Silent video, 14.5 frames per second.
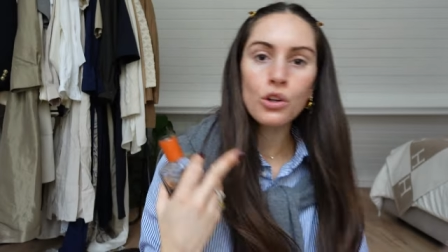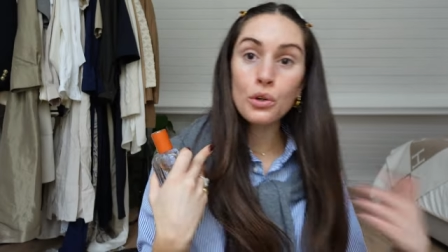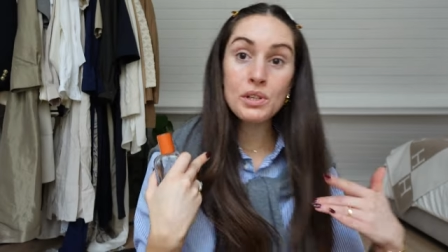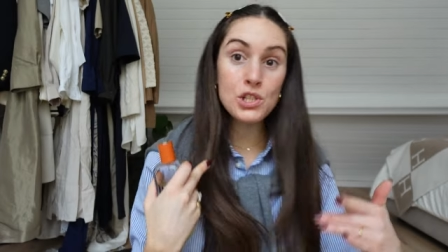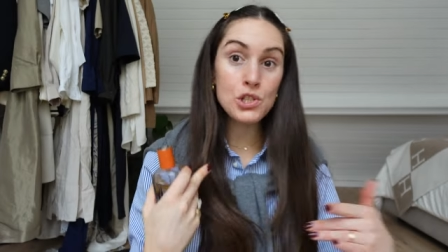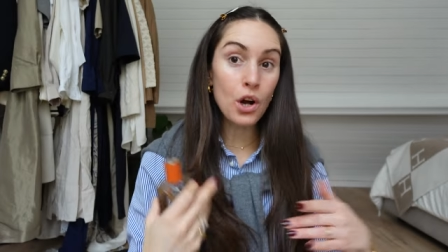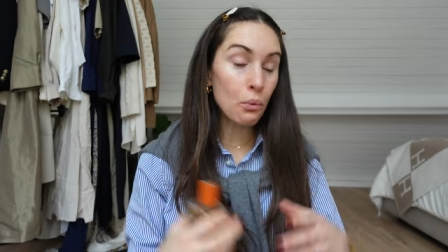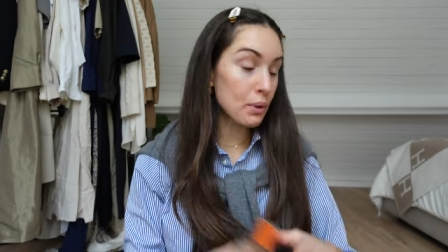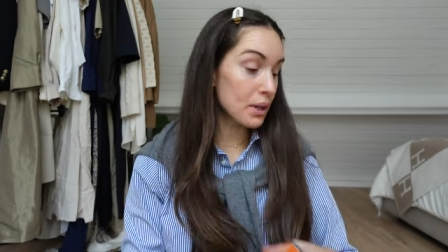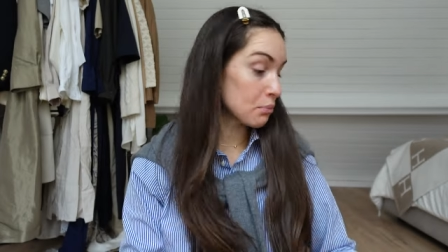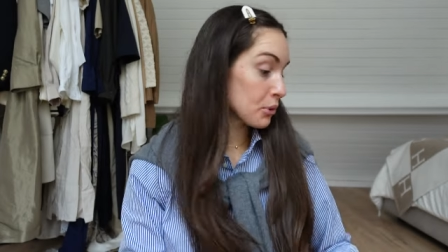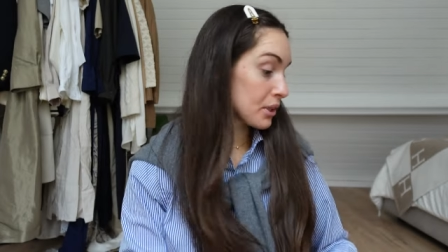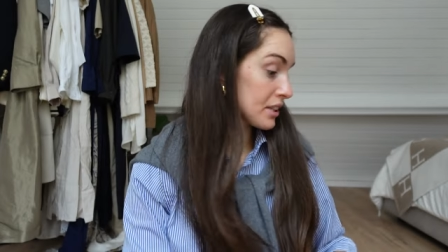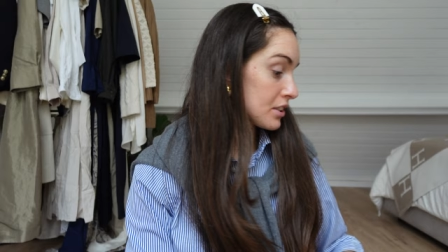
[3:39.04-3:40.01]
Although it's not what
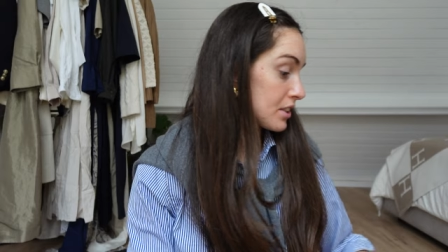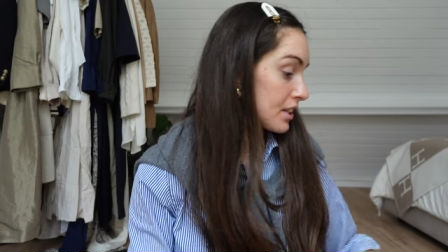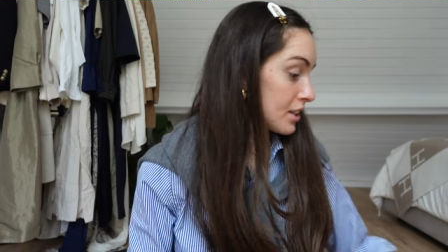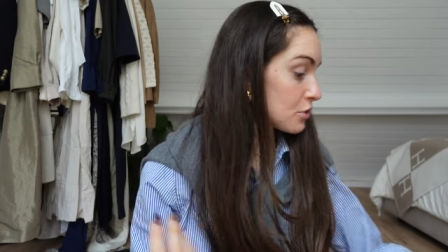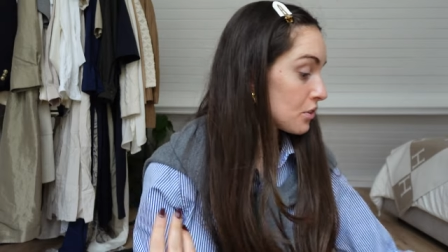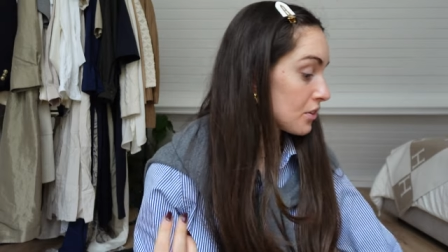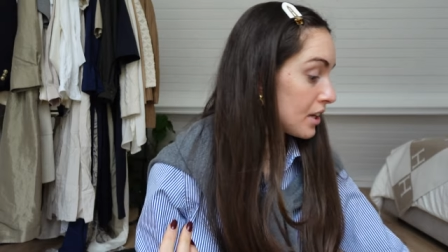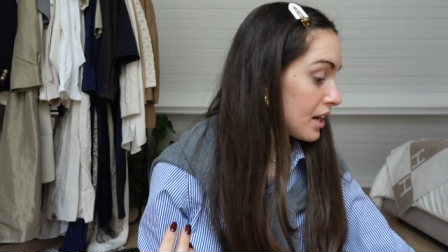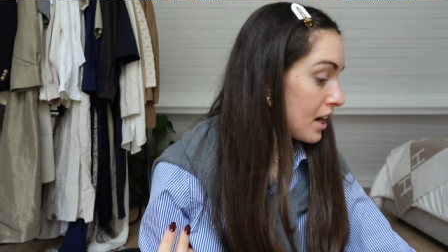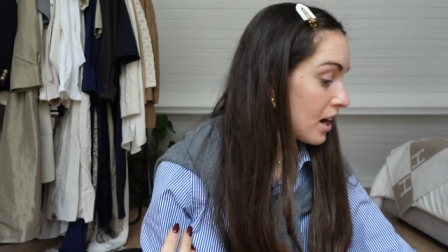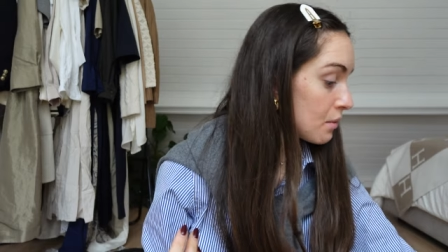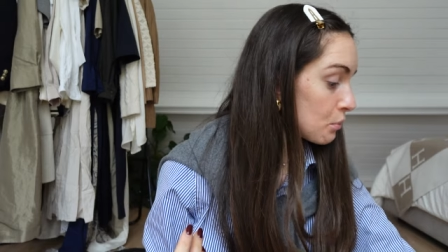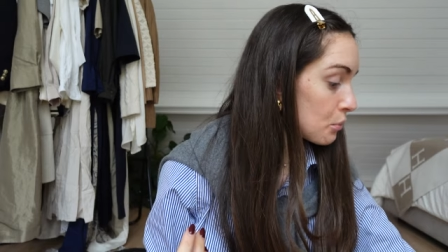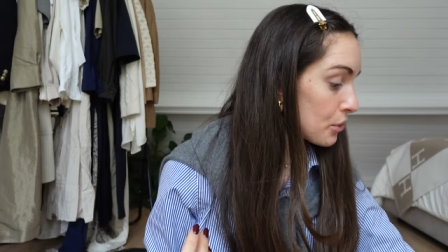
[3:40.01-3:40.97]
I'm wearing today. Today
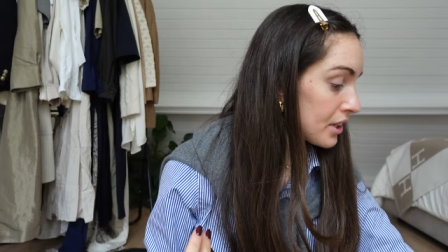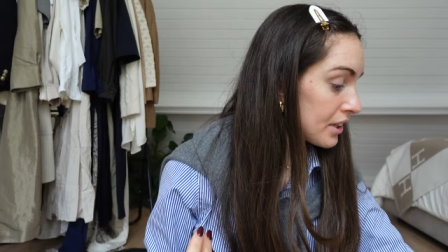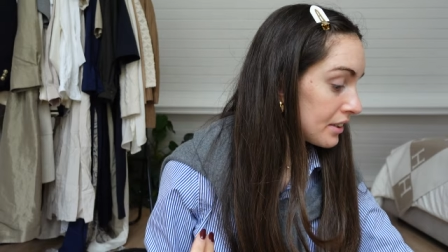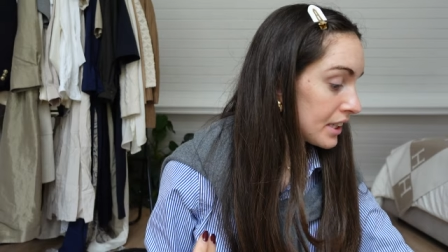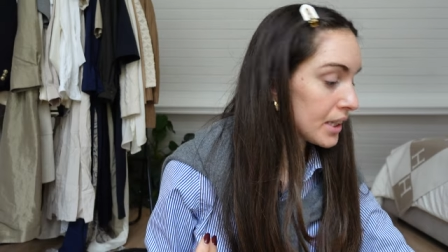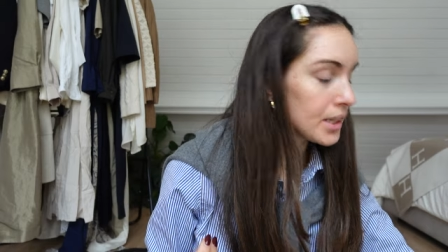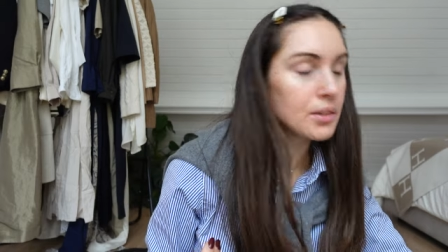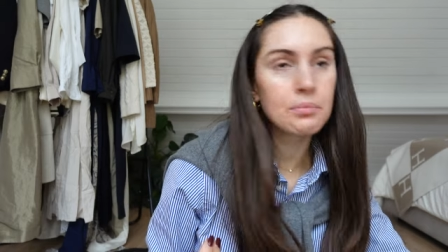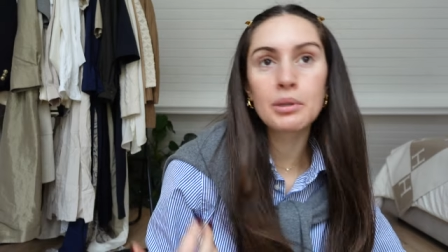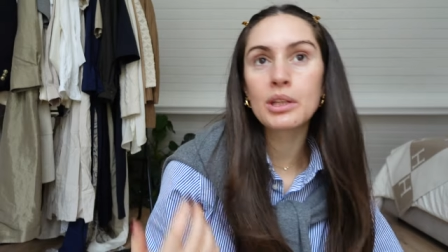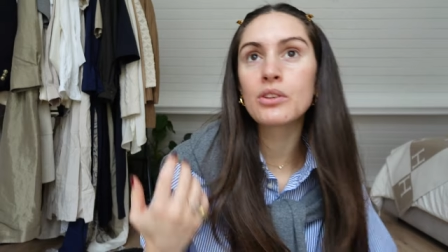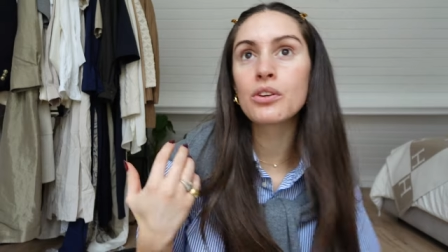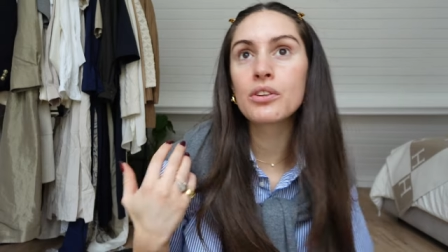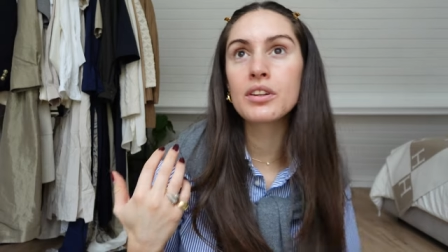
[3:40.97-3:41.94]
I'm wearing
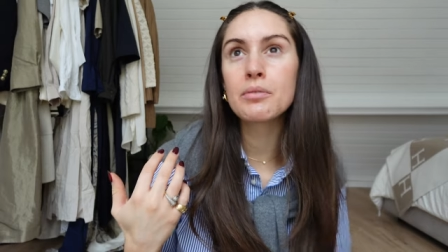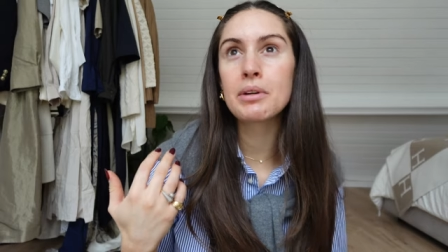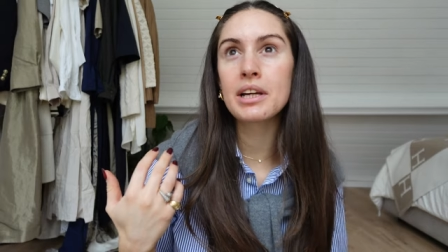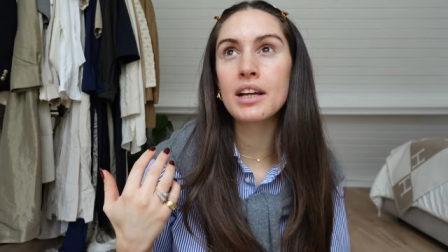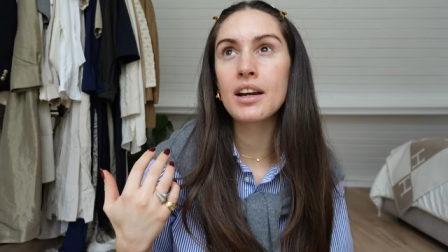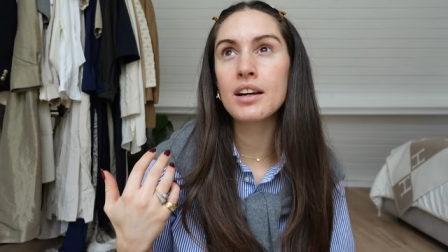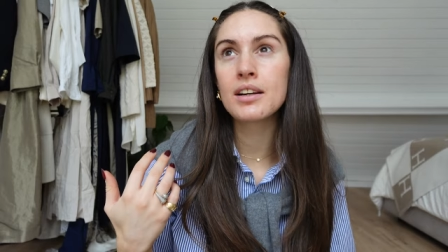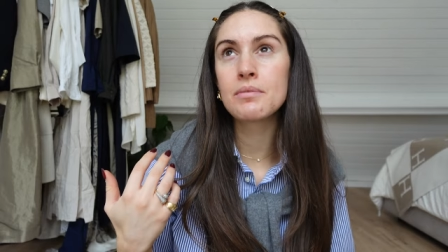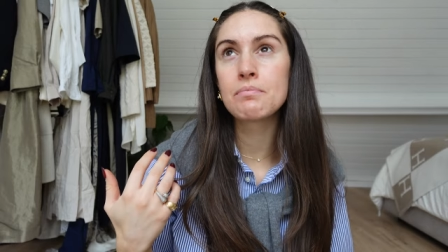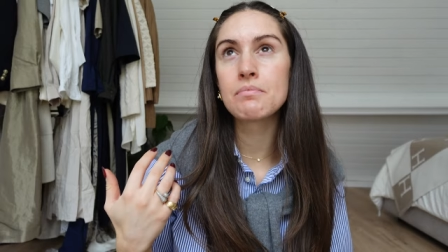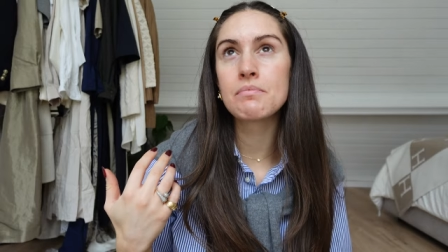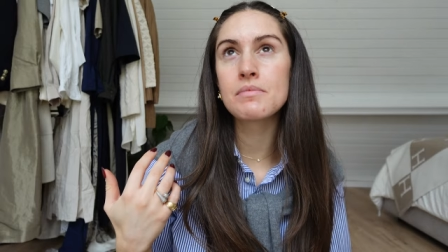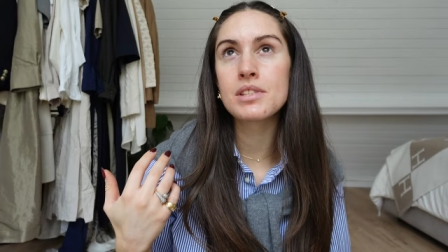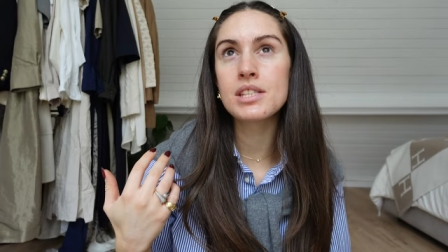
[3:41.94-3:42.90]
Victoria
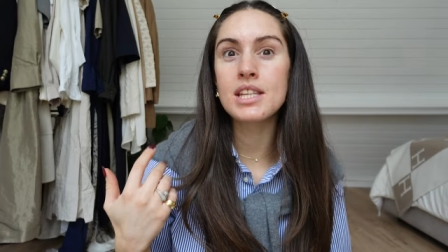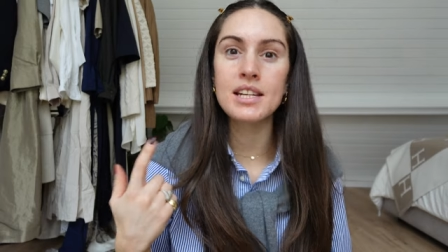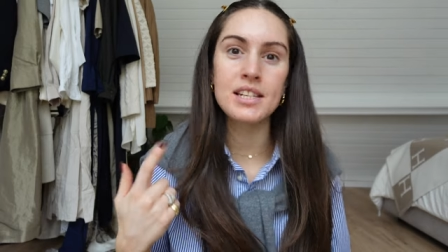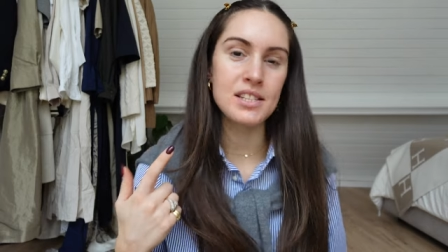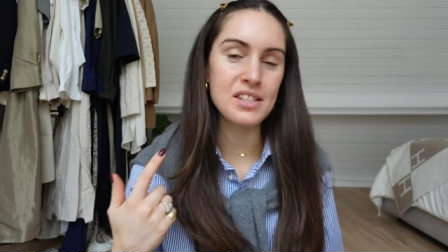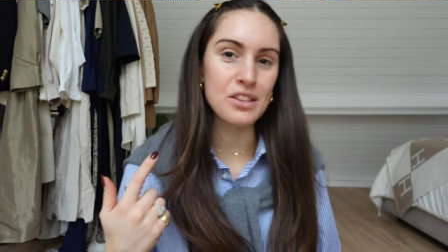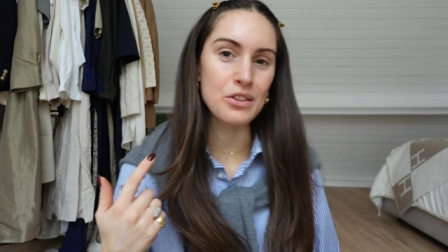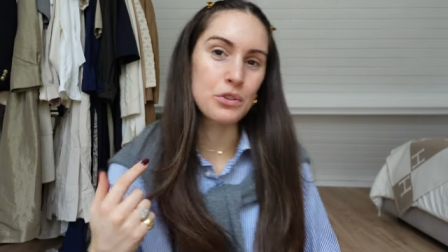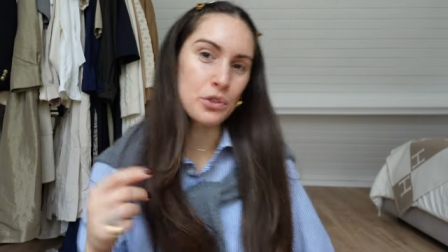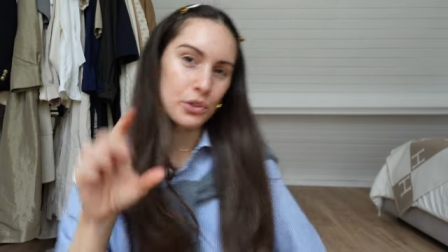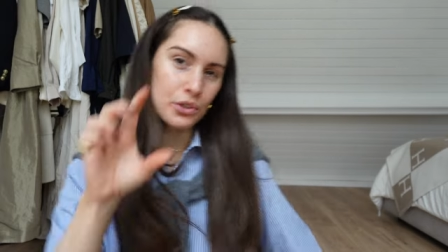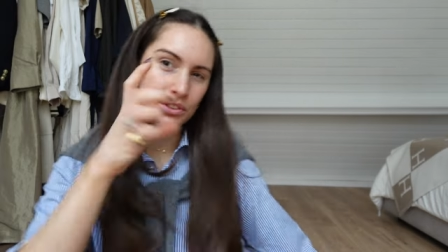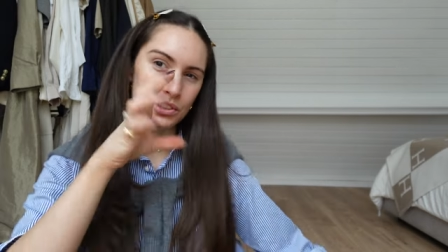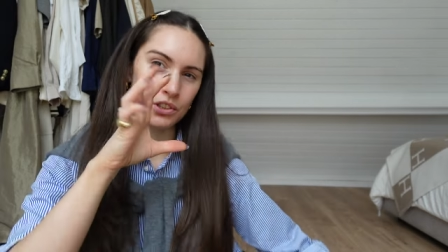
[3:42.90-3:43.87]
Beckham San
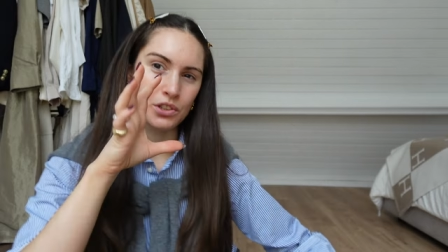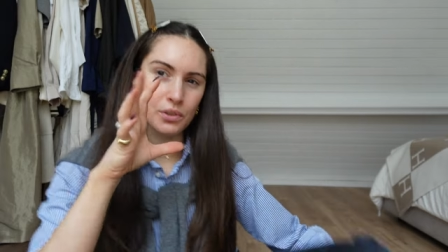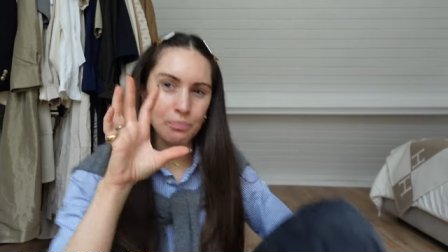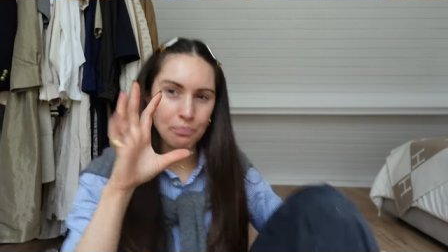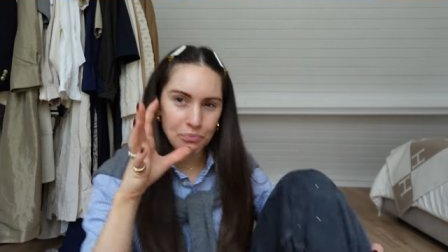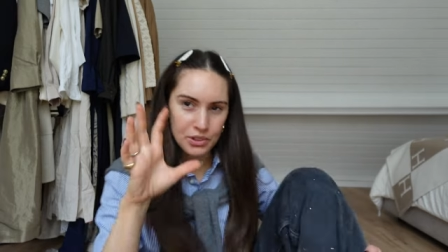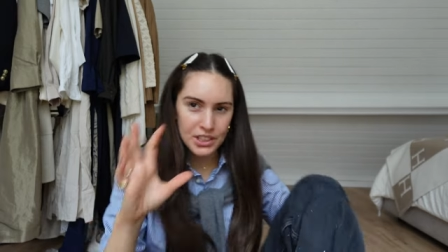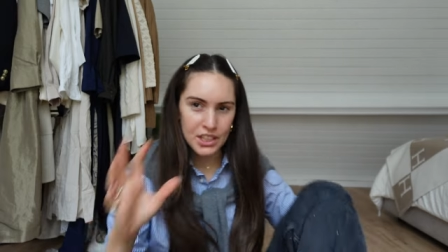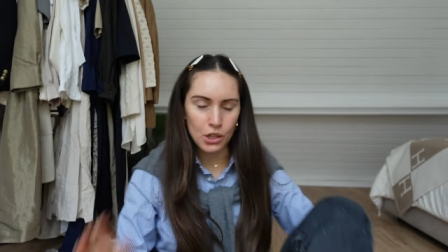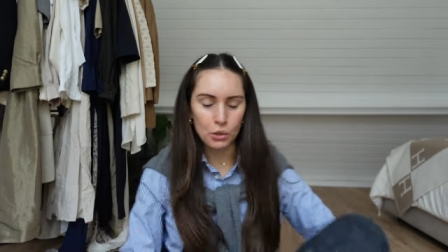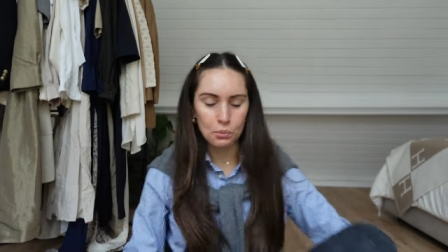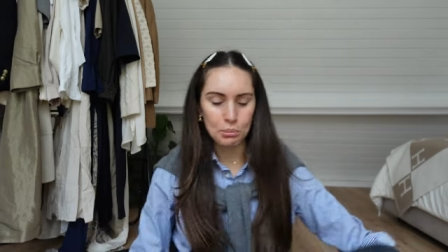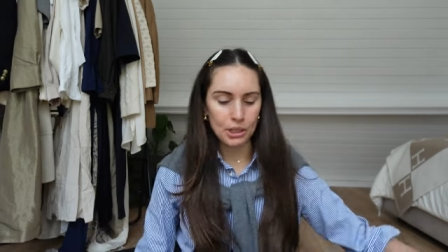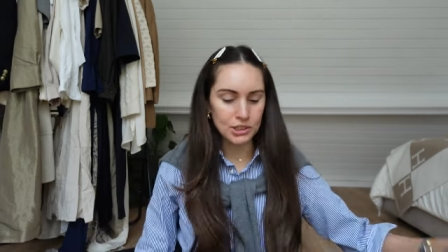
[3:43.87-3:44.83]
Isidro, the
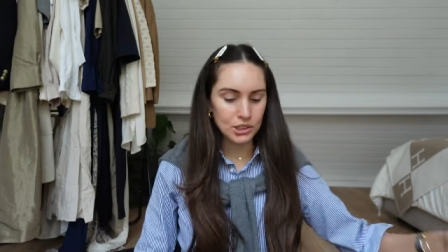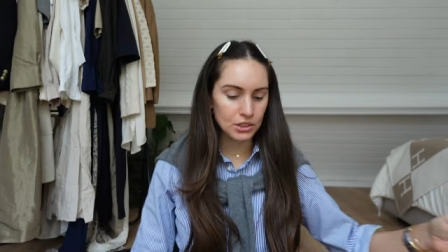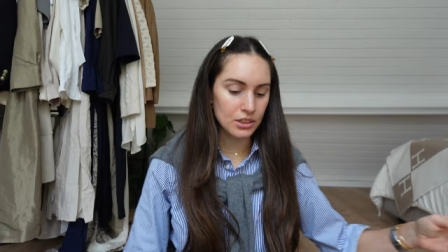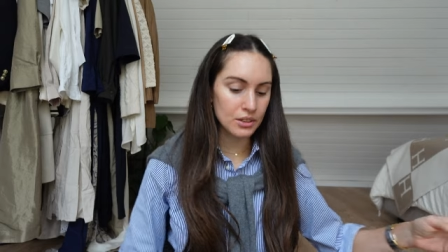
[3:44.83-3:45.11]
yellow bottle,